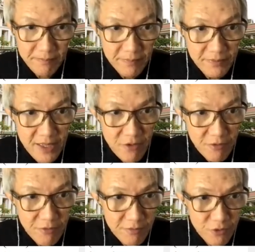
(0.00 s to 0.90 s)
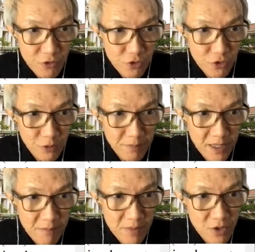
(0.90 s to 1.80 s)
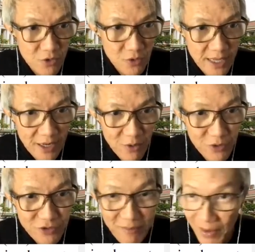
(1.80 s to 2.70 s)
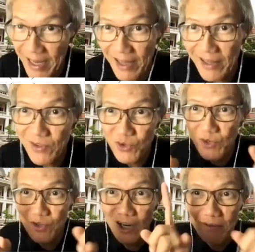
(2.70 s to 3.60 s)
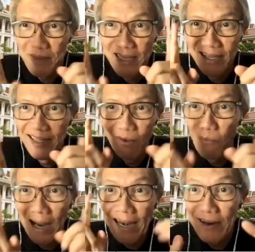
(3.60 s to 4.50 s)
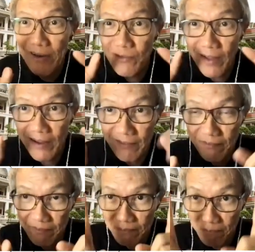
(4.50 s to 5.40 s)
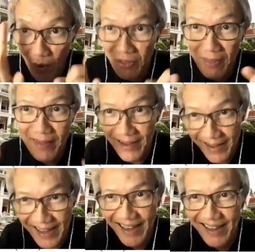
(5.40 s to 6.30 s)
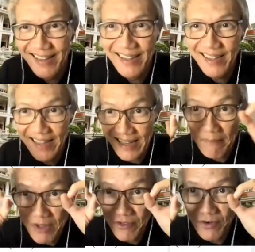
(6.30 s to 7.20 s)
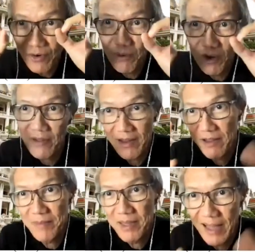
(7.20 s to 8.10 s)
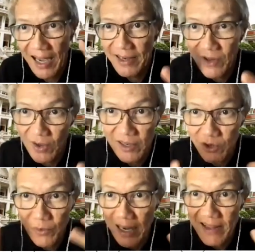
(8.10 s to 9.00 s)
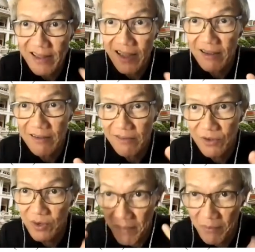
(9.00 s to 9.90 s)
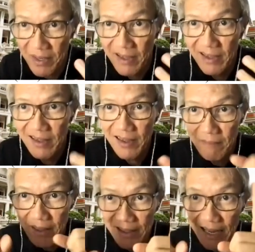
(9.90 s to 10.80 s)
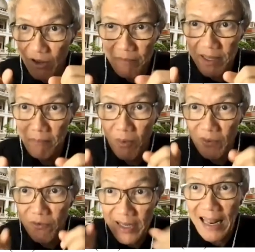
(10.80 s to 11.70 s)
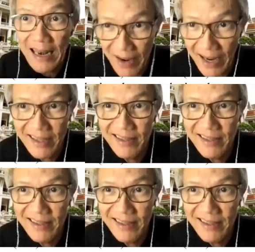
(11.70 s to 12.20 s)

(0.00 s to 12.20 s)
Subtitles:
this should be mutually exclusive. Okay, should not be one both. Okay, it can be 0 both, and it means I don't do anything to the memory, but cannot be both read and write.